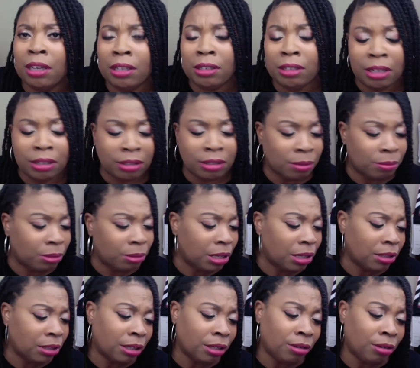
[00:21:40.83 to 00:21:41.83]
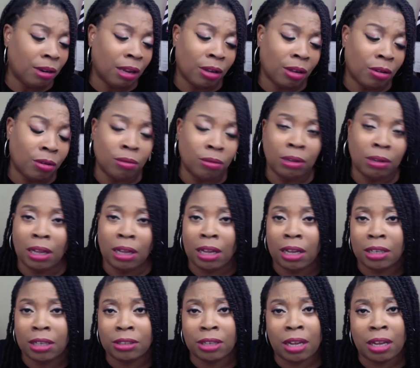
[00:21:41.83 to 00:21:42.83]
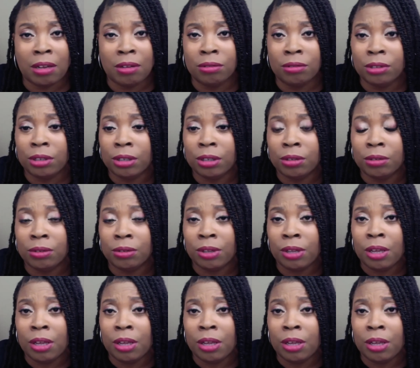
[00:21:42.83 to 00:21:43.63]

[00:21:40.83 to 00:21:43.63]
there's some things like you're like, oh gosh, I don't know.